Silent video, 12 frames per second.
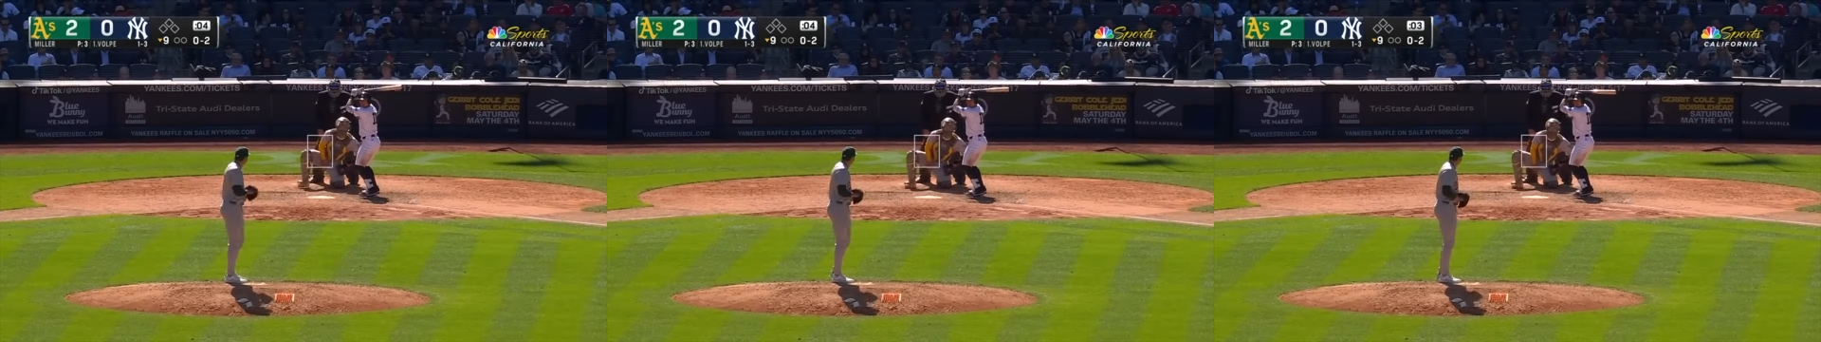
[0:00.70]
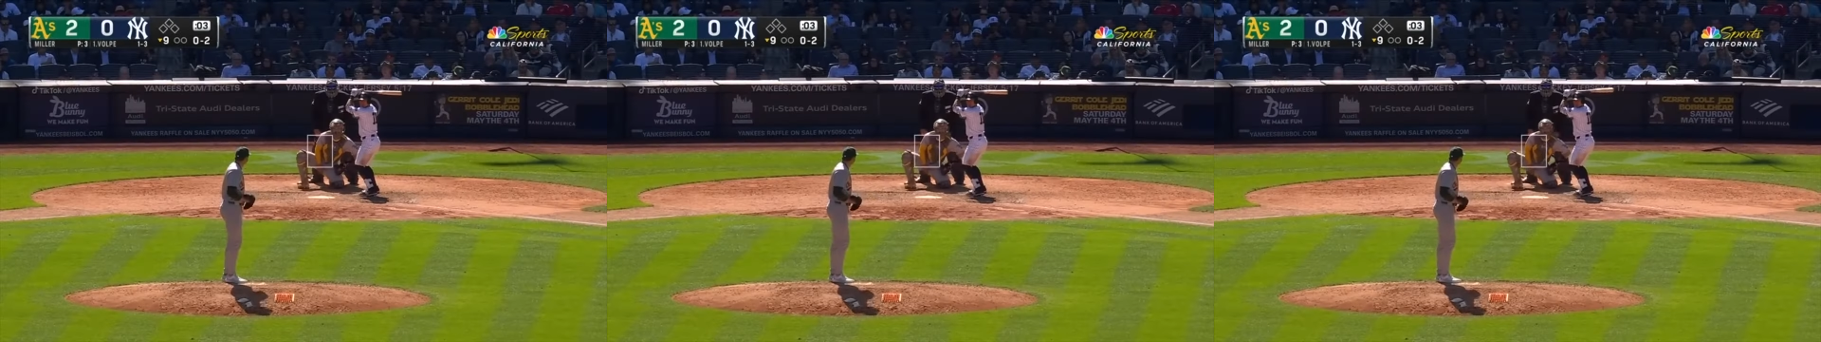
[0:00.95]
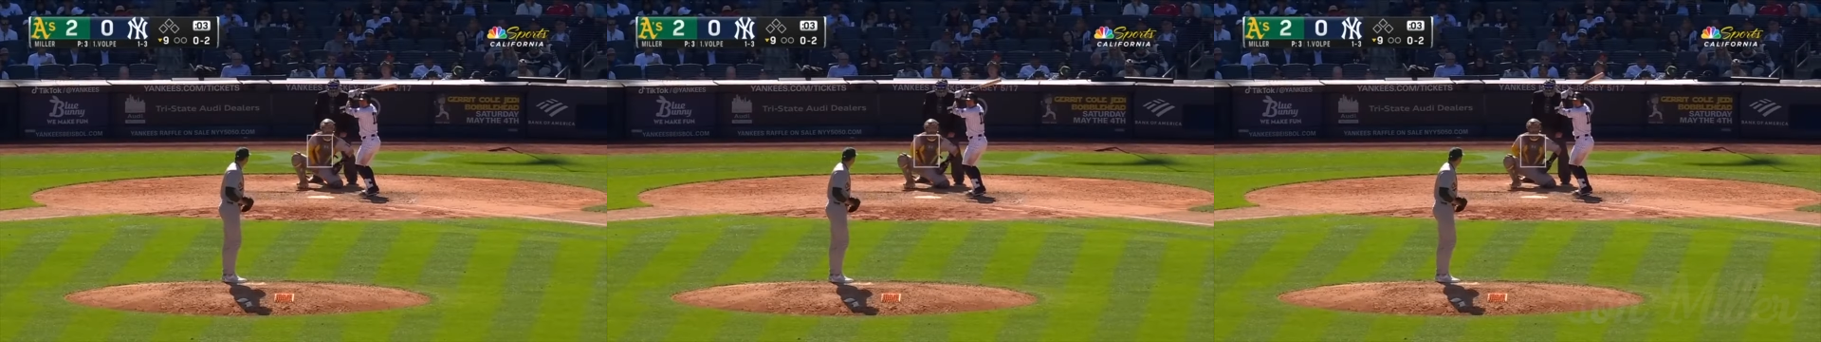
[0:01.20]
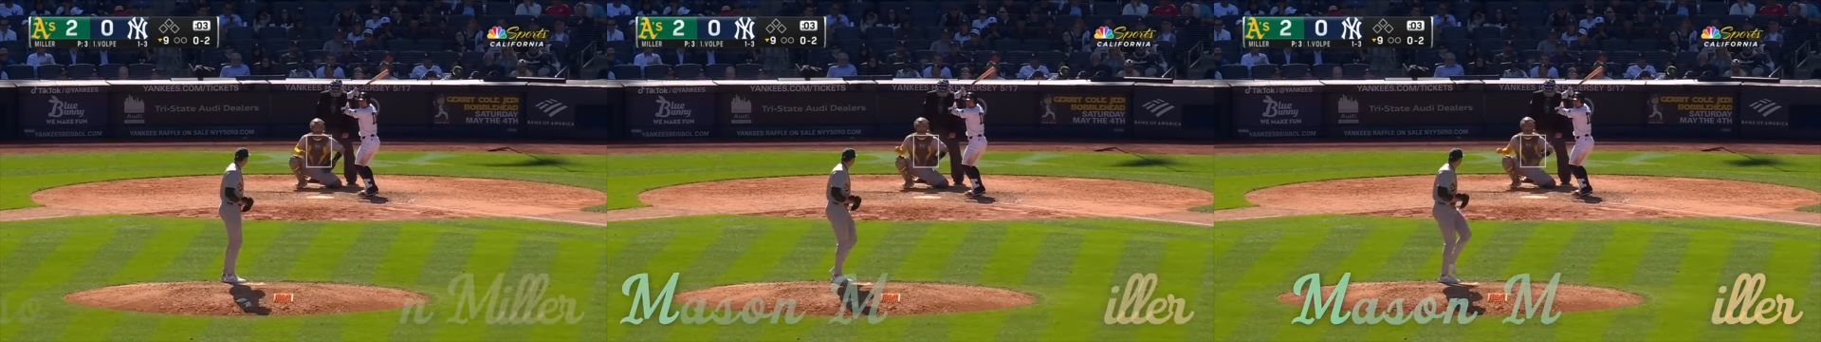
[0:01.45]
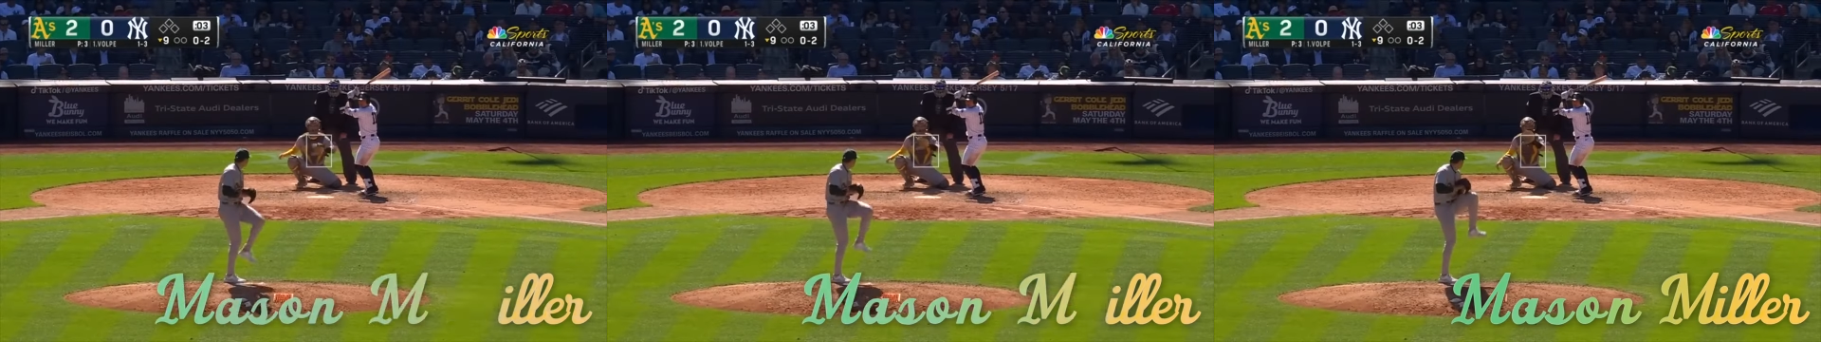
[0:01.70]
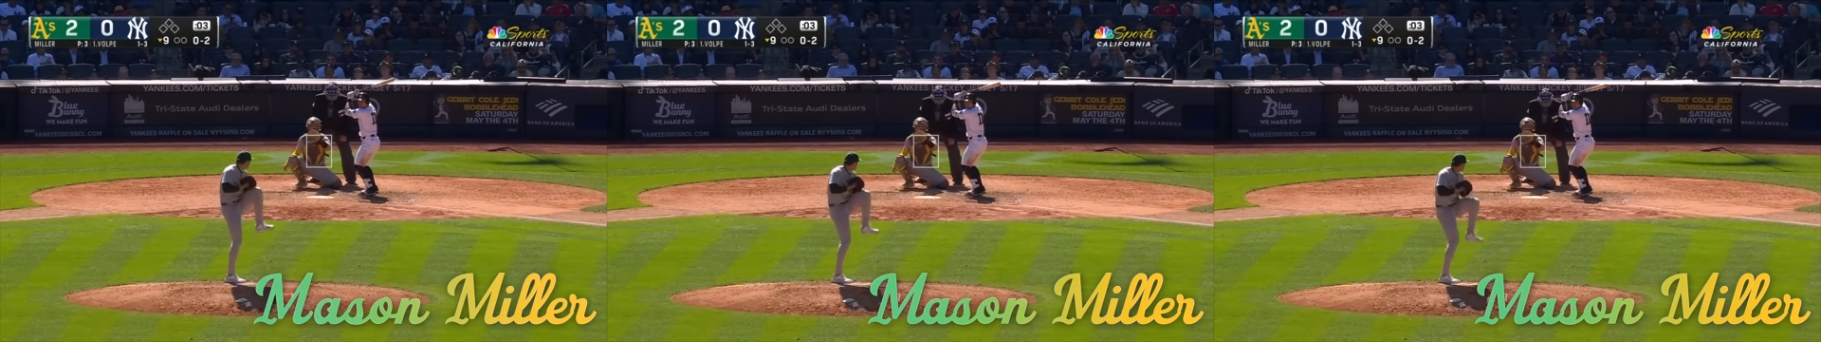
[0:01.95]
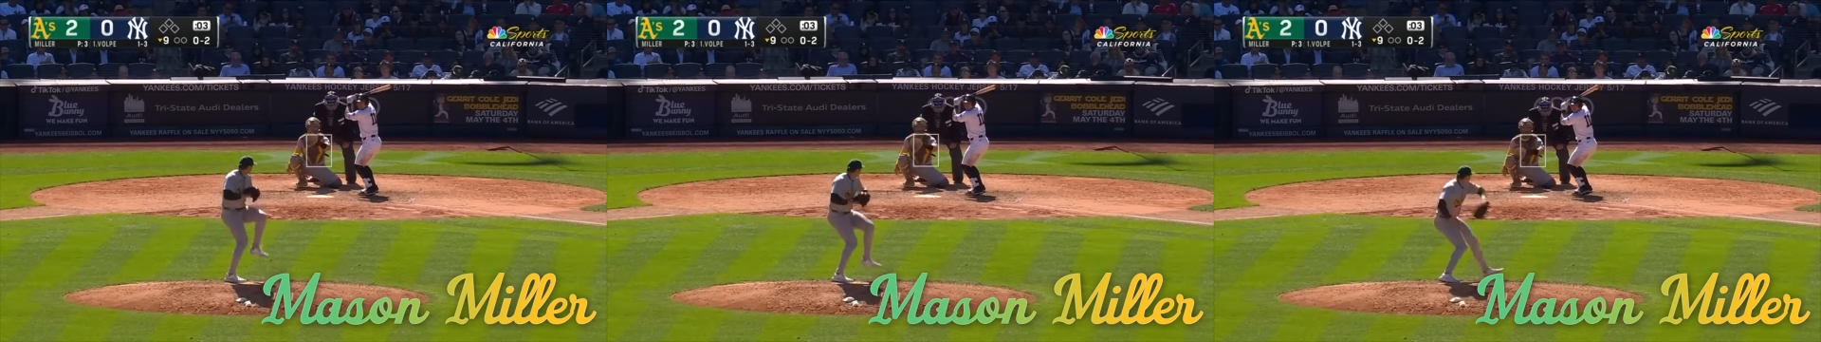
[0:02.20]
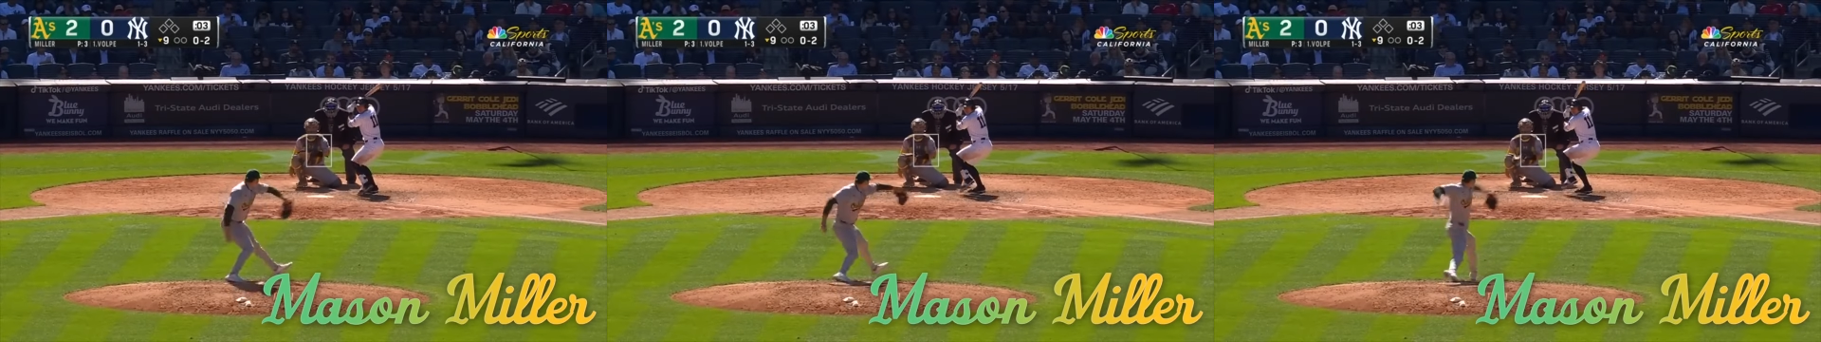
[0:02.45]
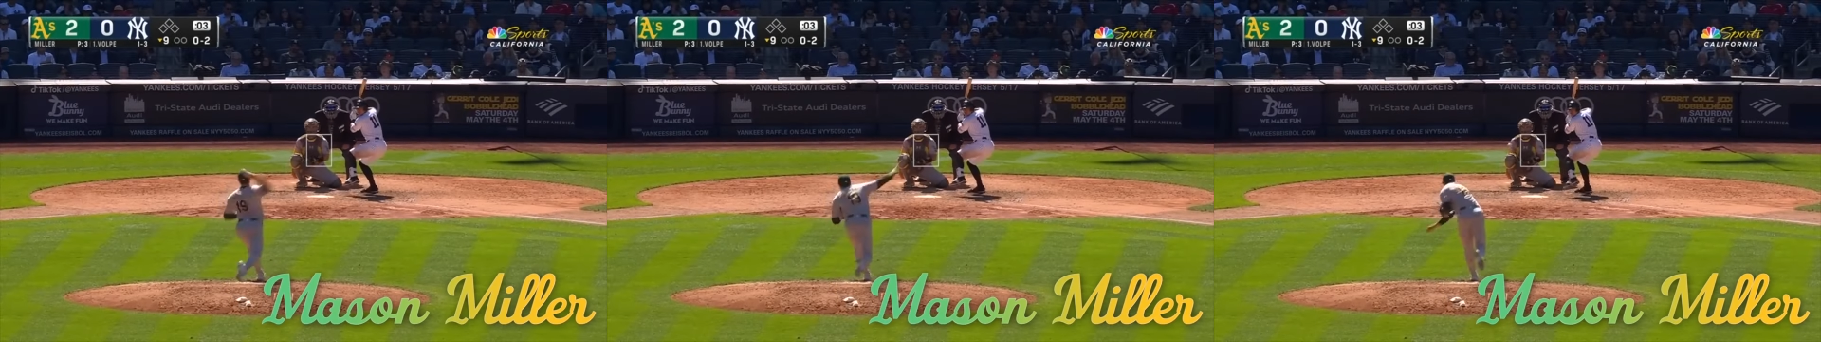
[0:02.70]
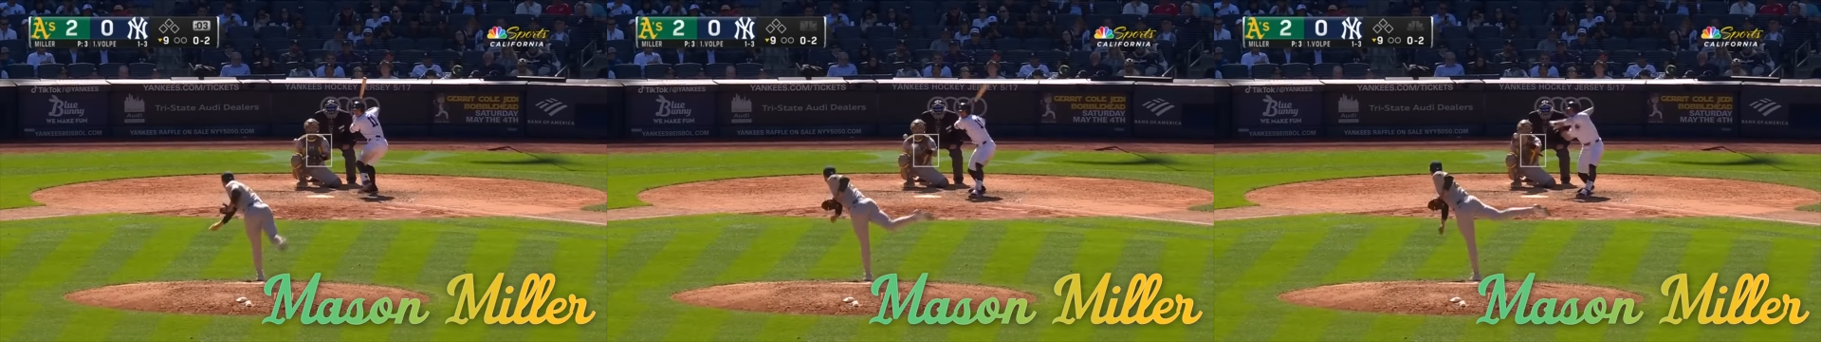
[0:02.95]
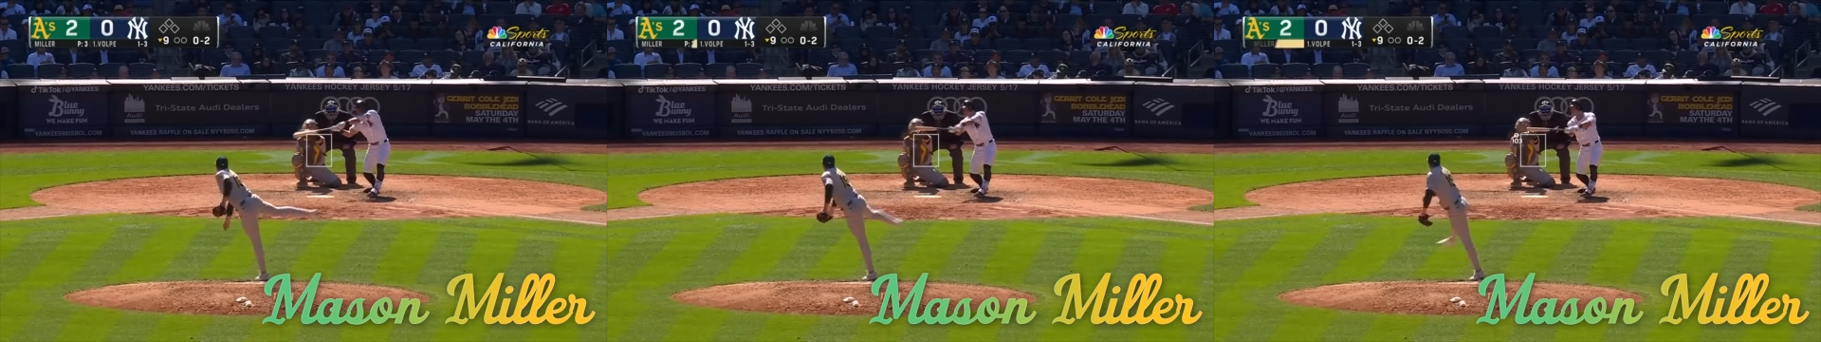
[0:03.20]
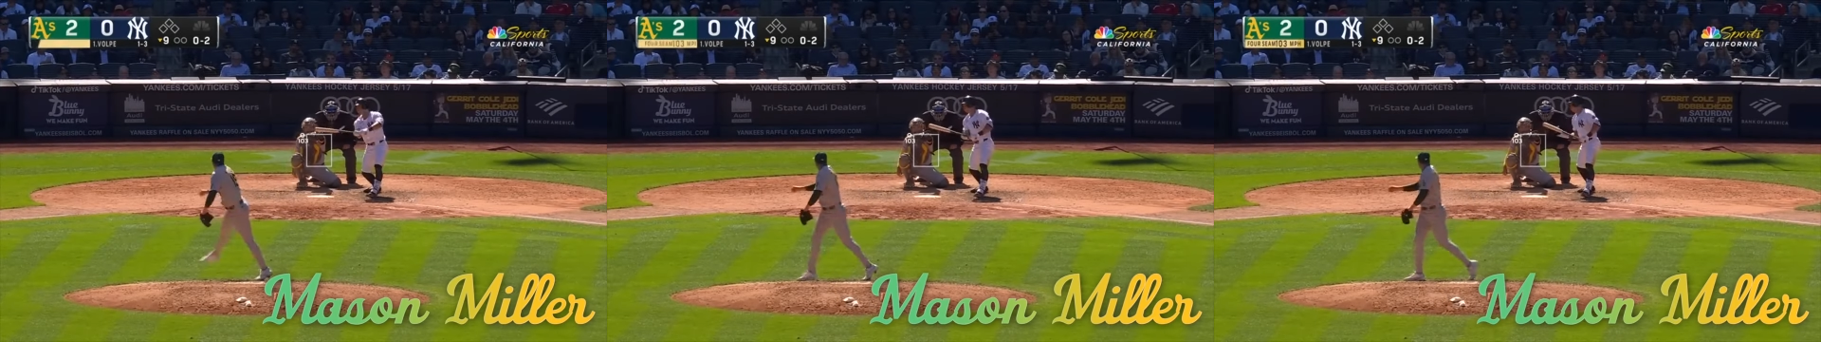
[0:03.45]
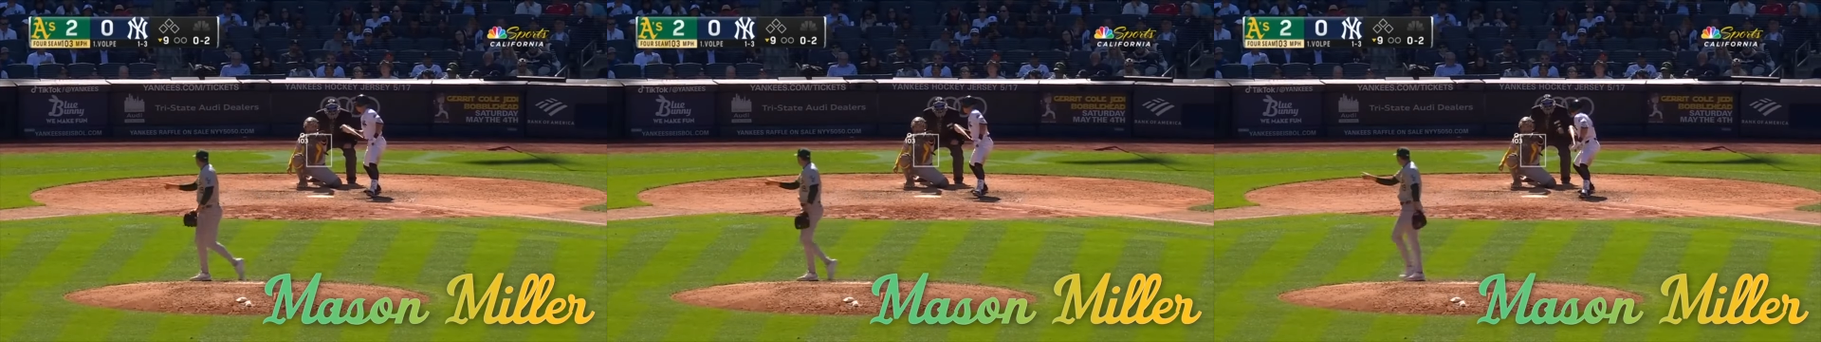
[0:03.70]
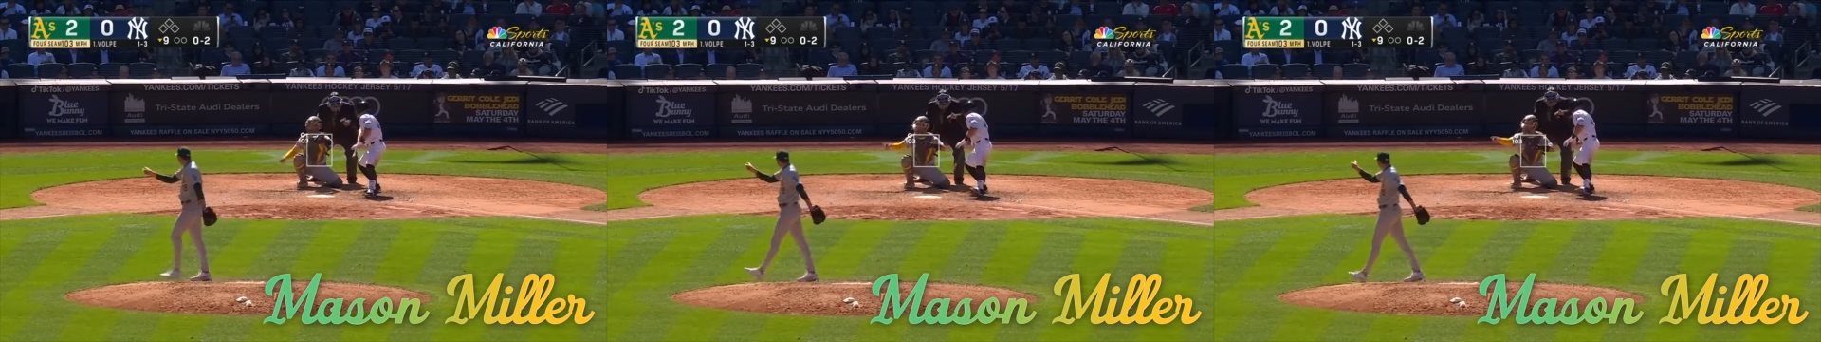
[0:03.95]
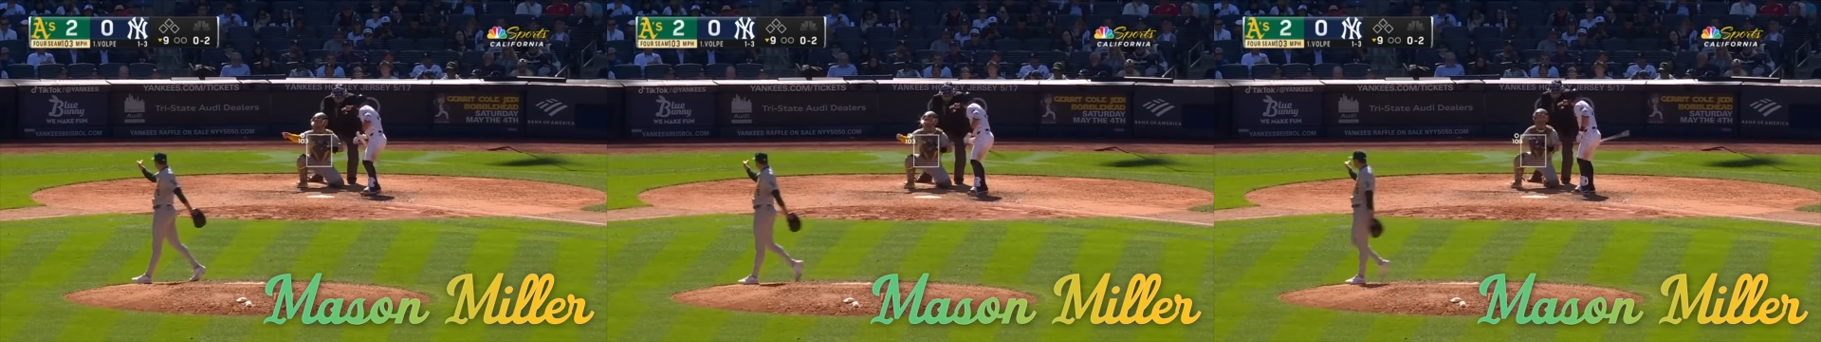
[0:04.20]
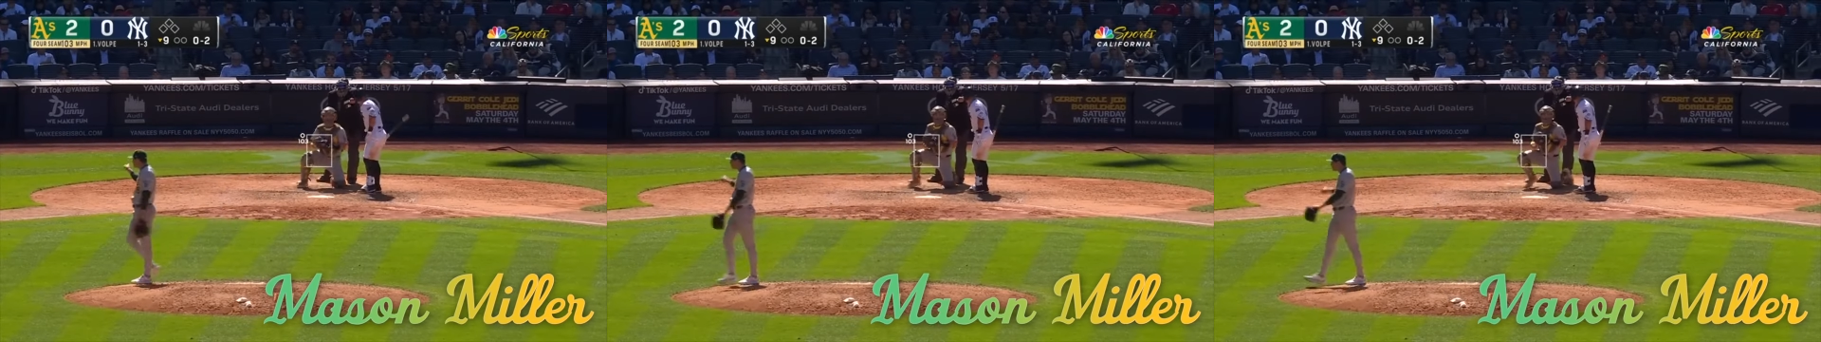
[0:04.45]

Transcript: Nobody's mouth can be seen.